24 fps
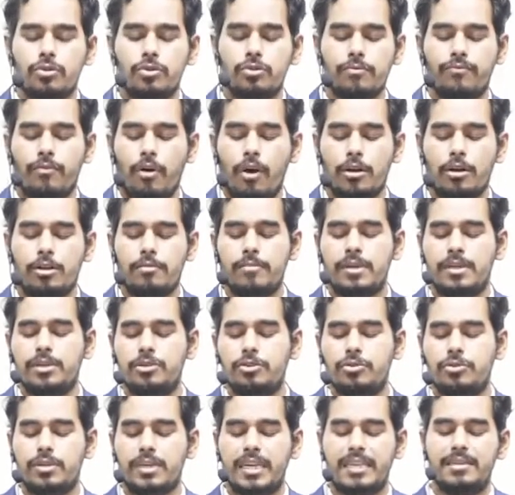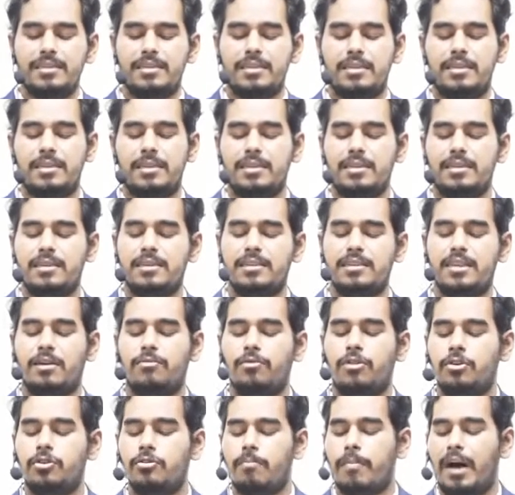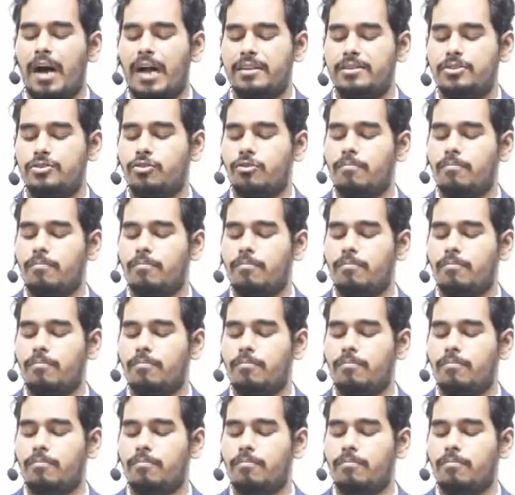So volume into density, it is equal to mass.